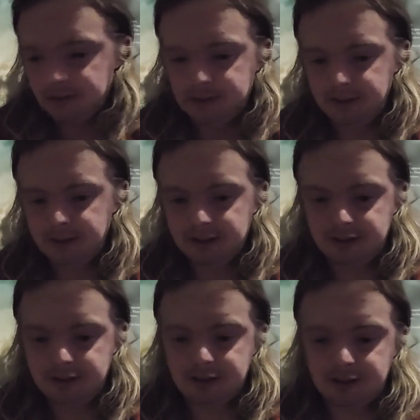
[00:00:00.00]
this
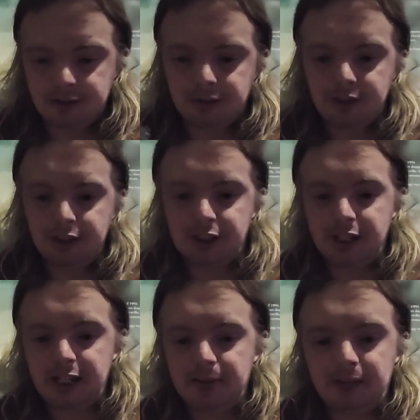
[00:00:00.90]
is a really
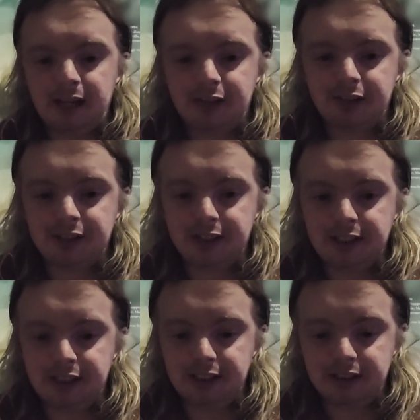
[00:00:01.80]
shame to actually
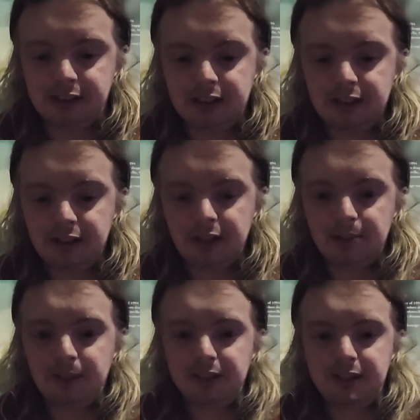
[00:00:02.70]
see this,
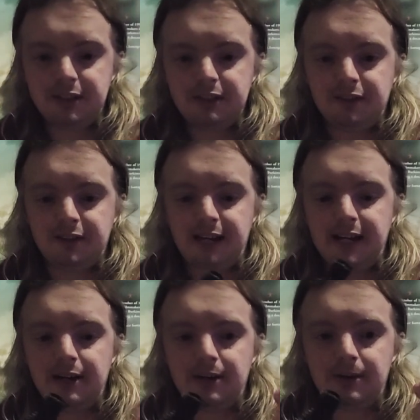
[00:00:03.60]
like pieces of the
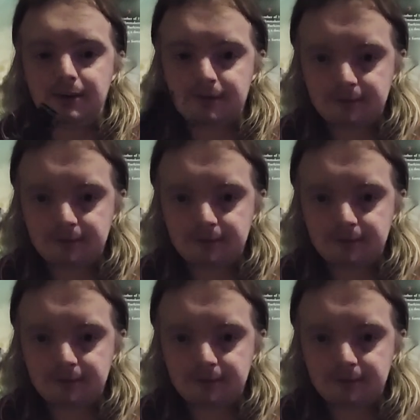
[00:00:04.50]
tail,